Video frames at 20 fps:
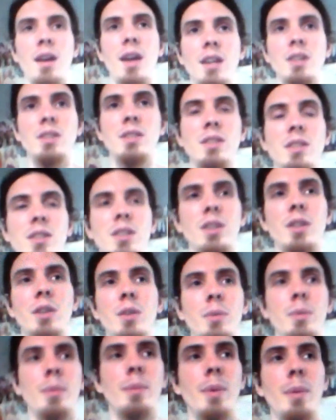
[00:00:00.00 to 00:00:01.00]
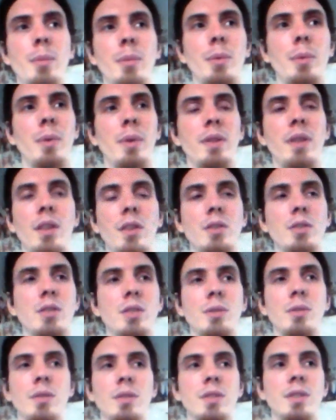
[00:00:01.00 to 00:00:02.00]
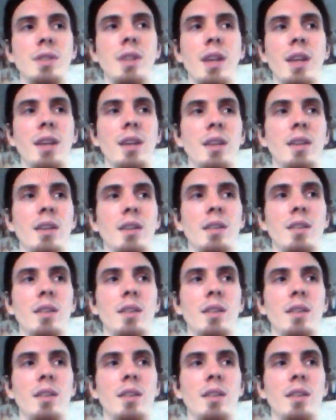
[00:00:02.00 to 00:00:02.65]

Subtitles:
I just couldn't remember what the other two looked like.